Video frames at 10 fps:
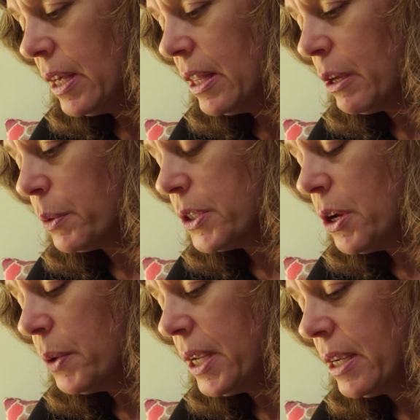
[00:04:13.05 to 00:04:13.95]
There was
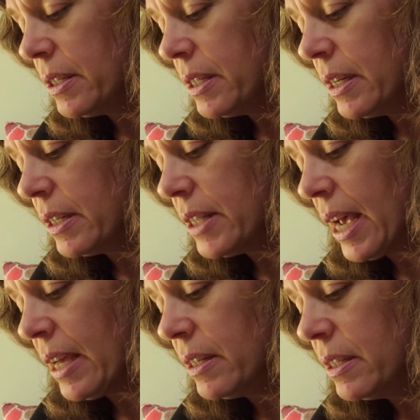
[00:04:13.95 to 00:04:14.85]
no heat in his
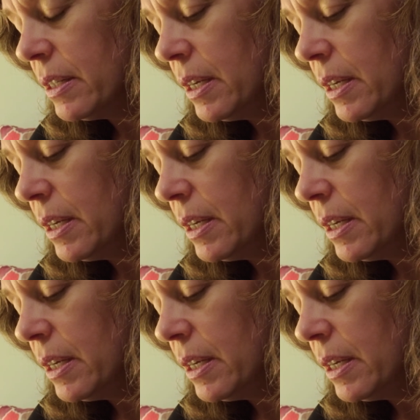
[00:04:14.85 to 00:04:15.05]
head.